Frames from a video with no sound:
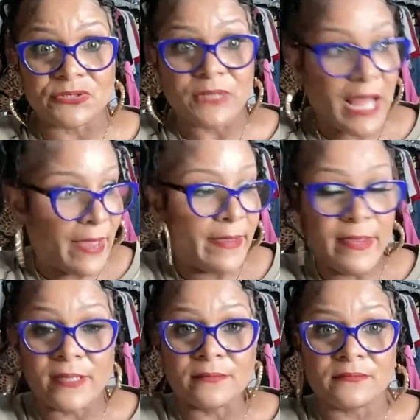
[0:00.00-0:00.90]
you. I
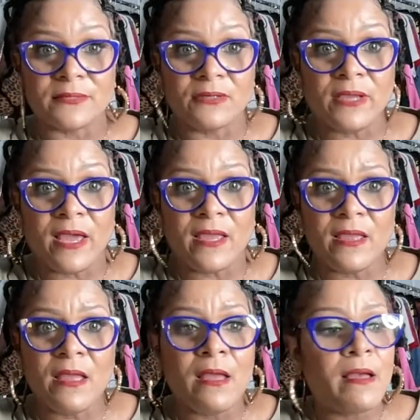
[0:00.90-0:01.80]
am. Okay.
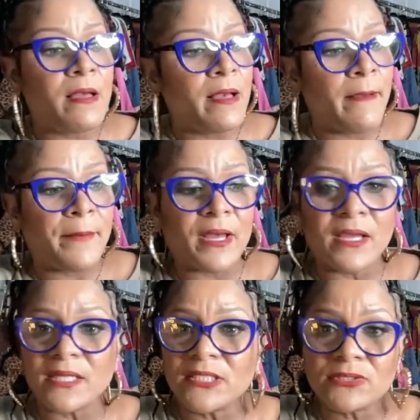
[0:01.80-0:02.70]
But honey,